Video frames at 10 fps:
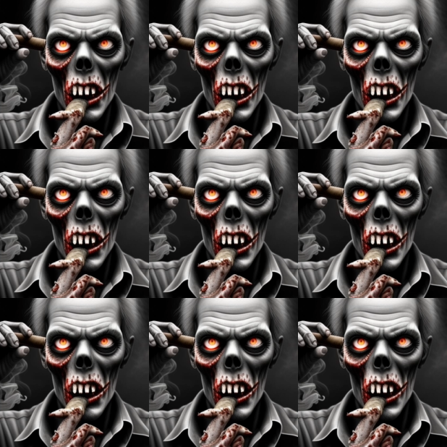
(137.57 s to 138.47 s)

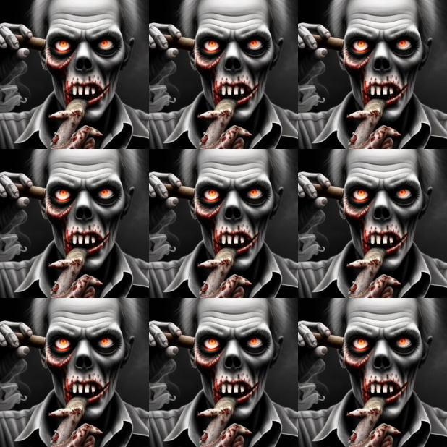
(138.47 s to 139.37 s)

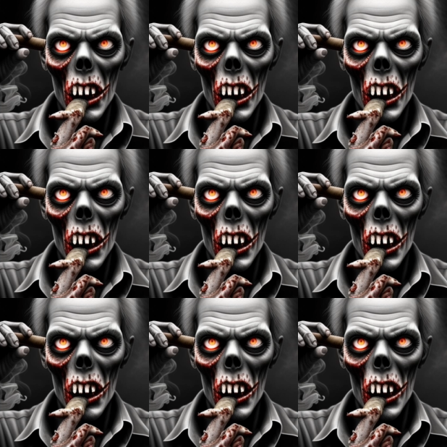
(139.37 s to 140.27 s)

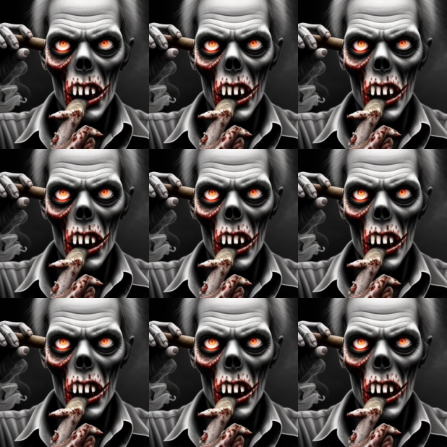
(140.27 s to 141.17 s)

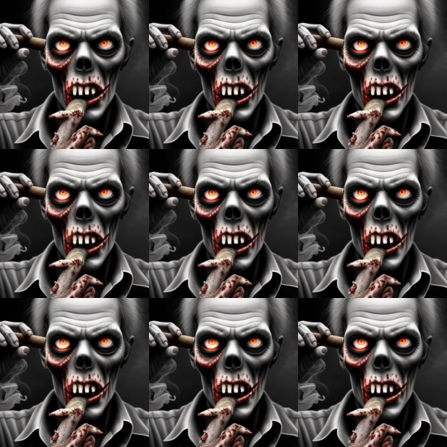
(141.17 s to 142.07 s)

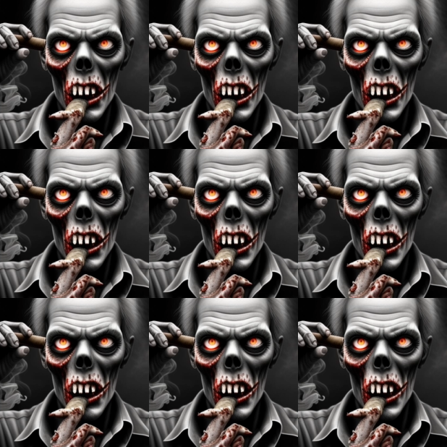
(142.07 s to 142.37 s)
The face doesn't move, so there is nothing to read.